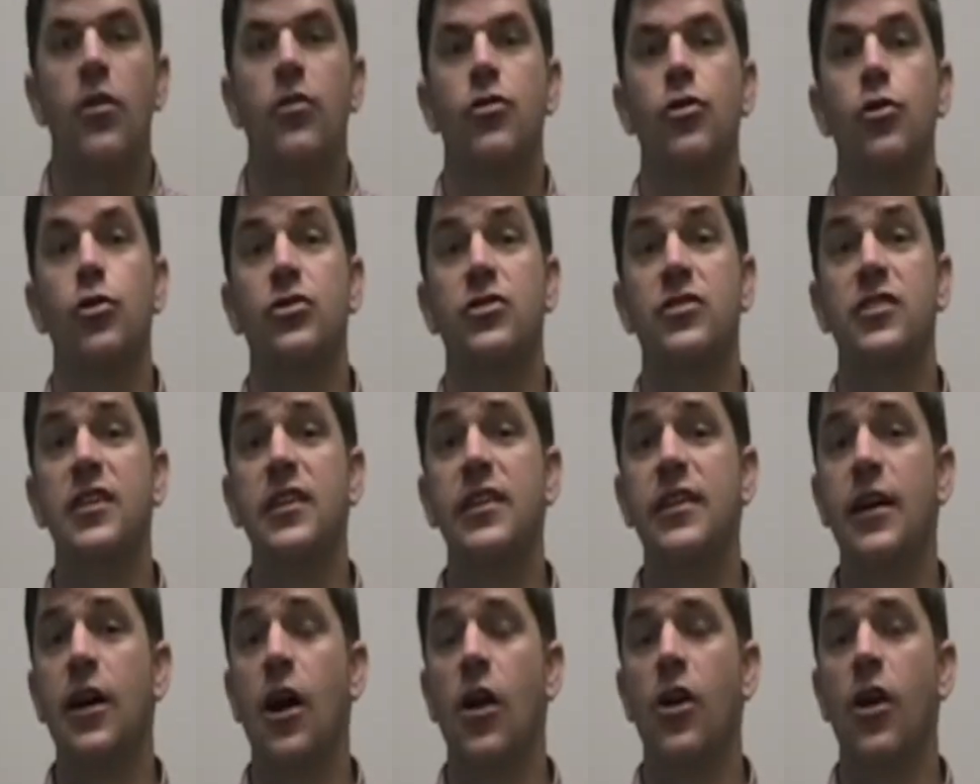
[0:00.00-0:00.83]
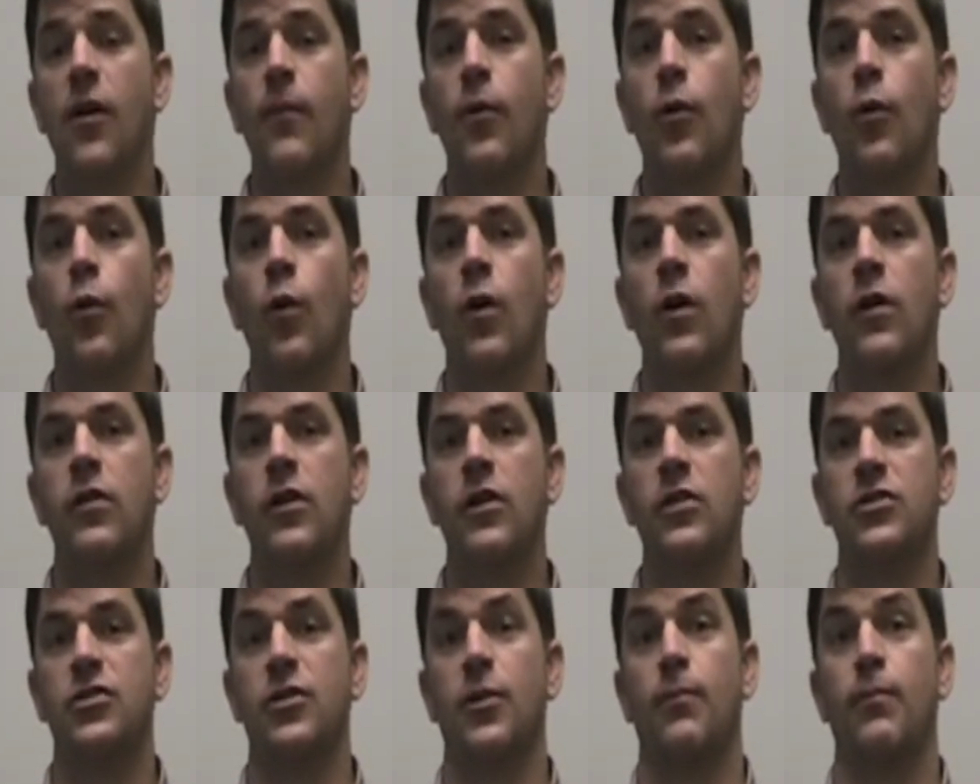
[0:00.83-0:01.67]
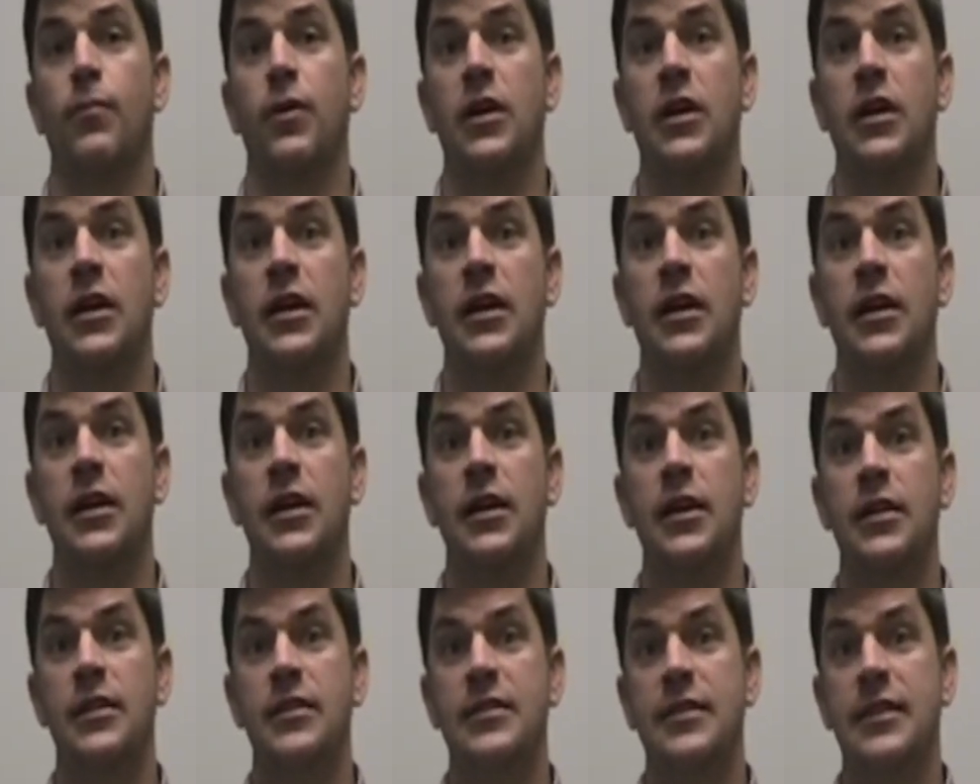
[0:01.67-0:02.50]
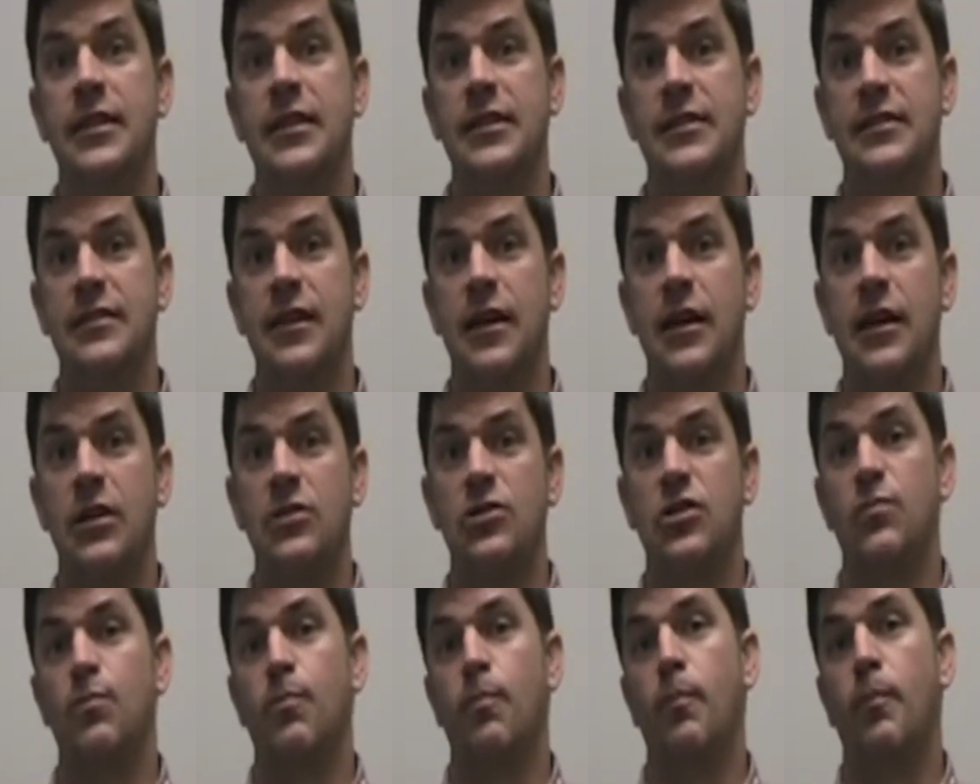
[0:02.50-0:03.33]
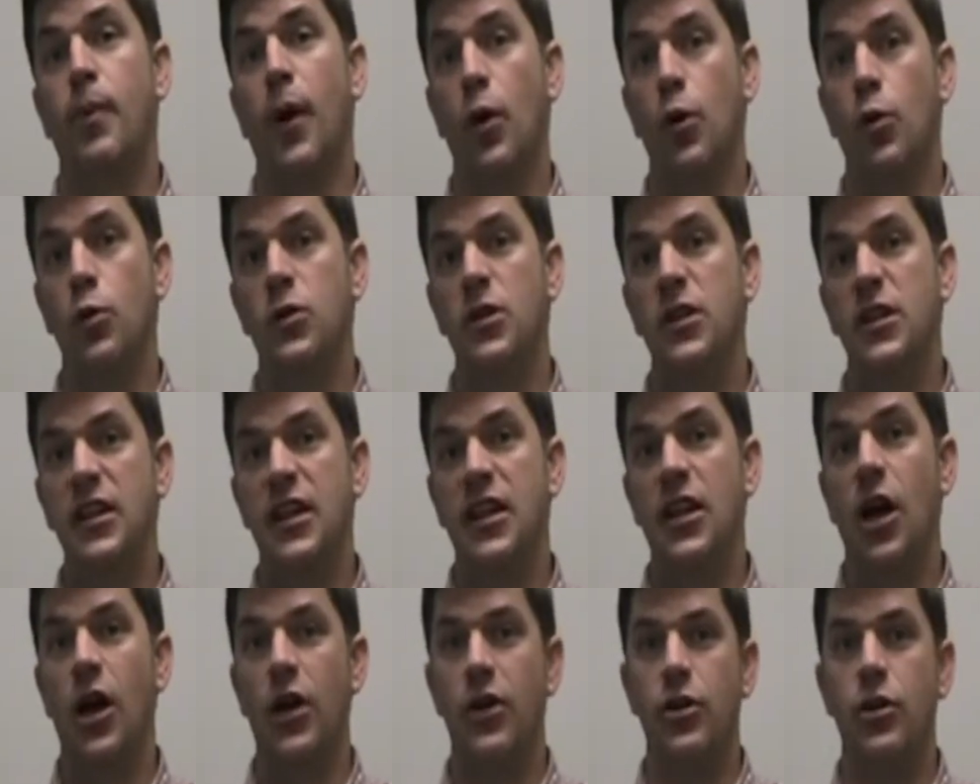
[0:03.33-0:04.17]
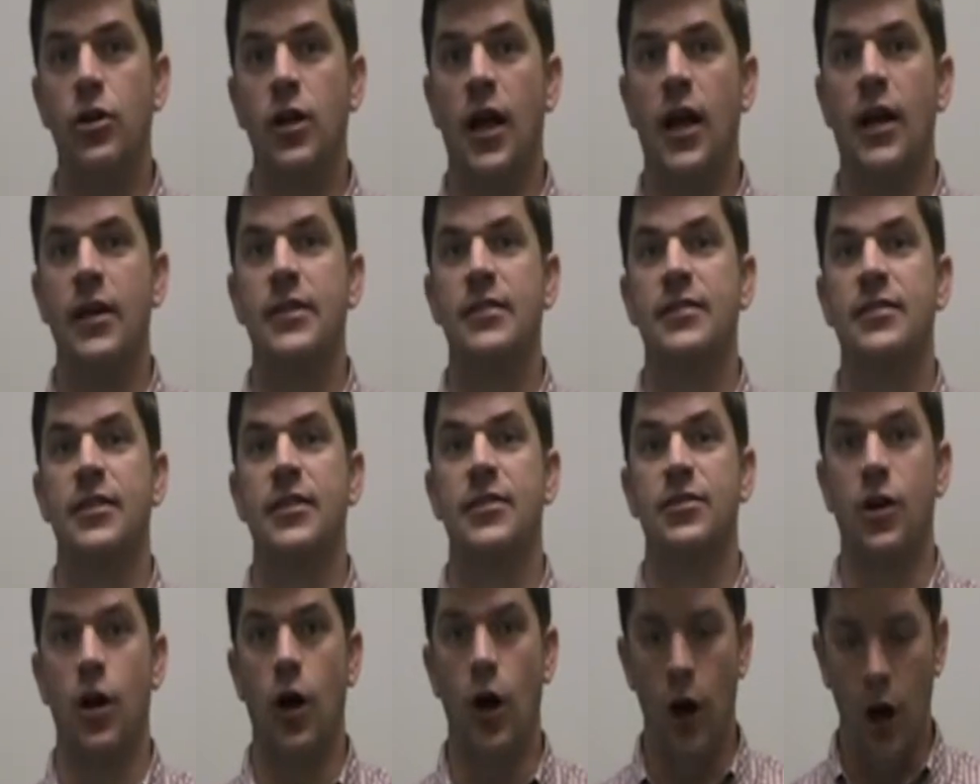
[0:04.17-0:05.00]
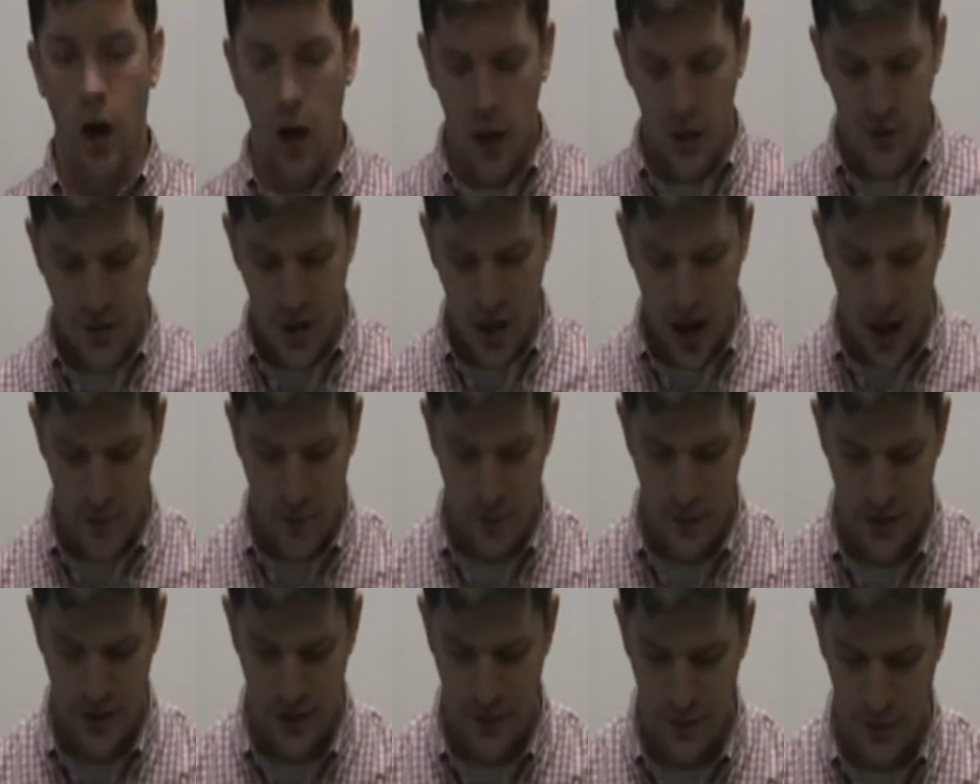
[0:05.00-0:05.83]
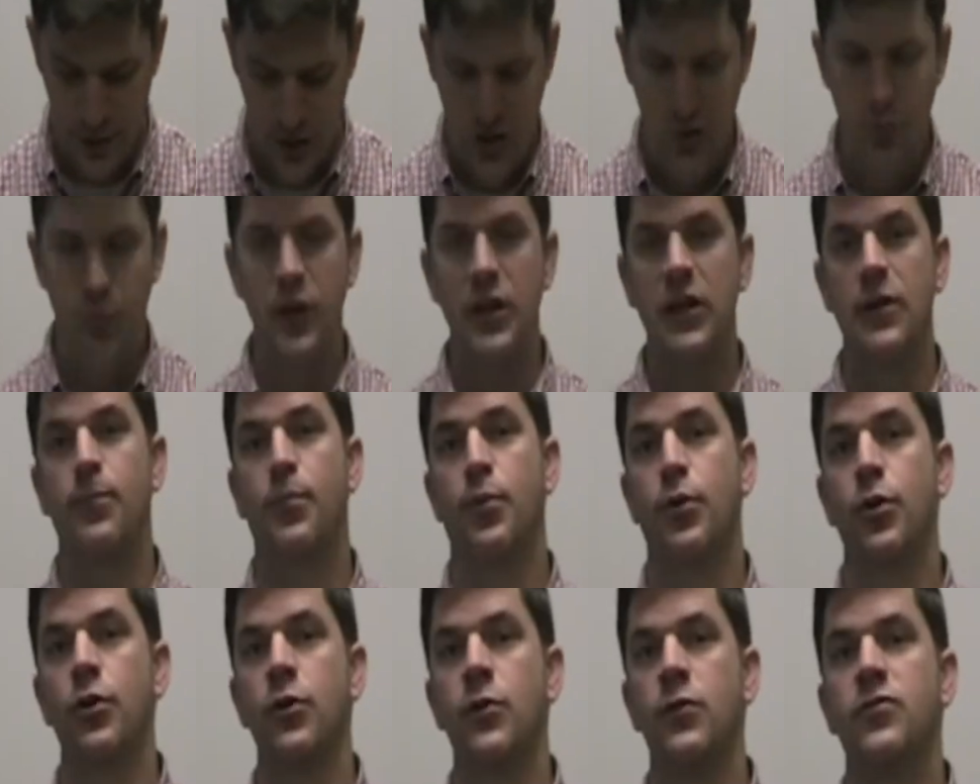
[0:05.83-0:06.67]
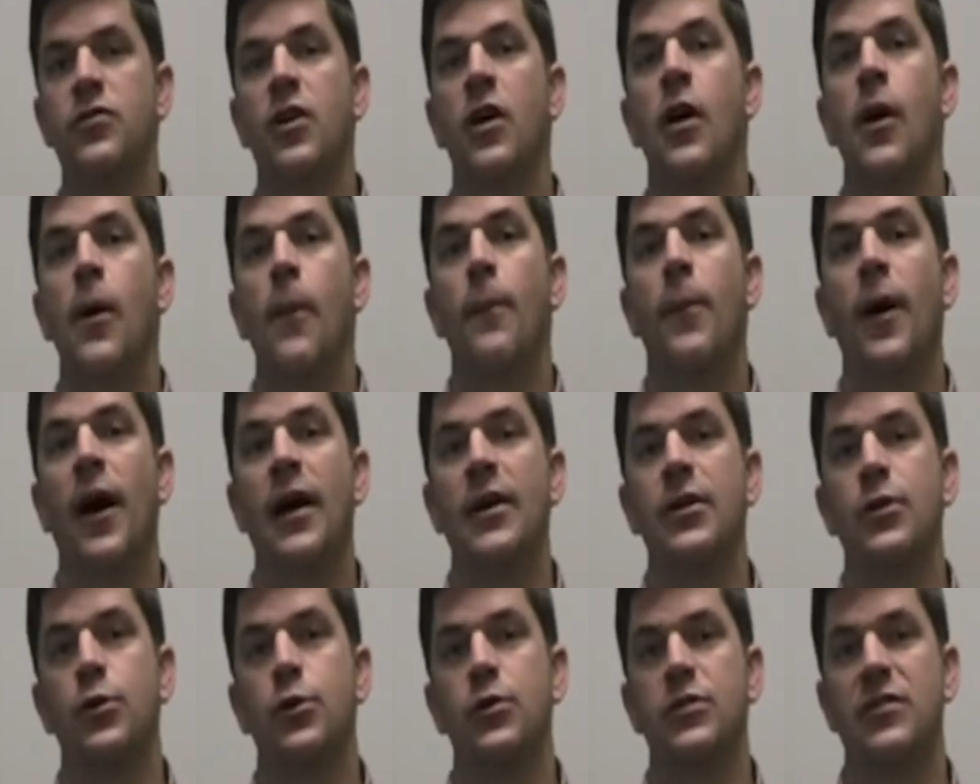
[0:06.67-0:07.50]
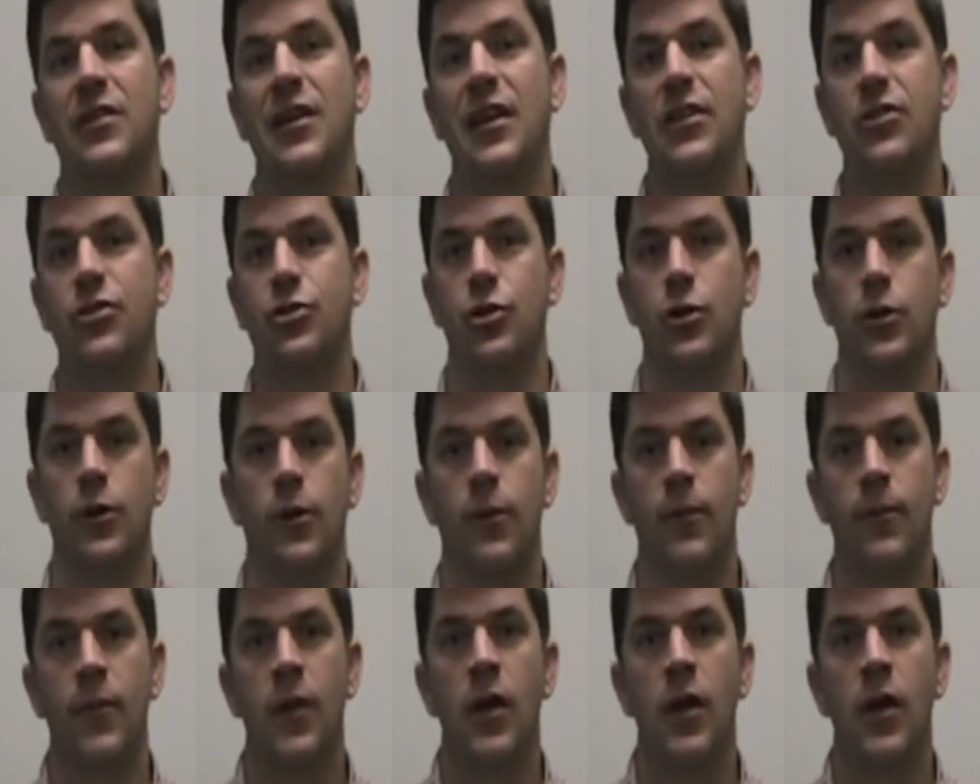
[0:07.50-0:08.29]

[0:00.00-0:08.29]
You'll see there on number 1, there's a big sentence there. It's bolded and underlined. It says, all topics must be approved by your teacher.